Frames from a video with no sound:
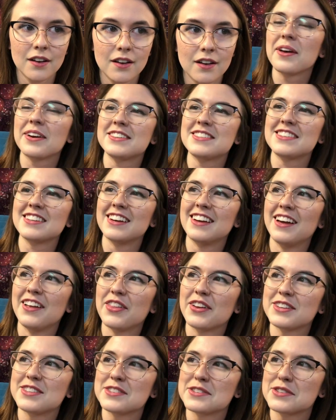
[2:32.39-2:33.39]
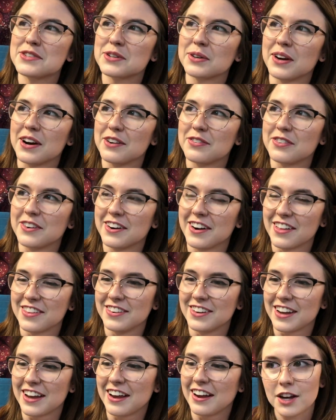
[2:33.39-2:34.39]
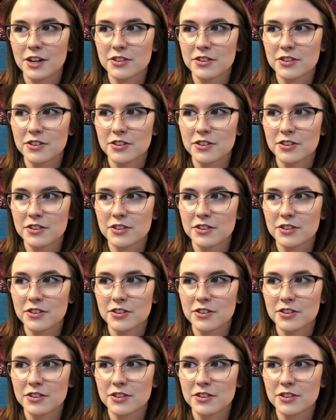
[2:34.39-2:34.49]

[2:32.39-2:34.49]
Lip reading: That's a story for another day.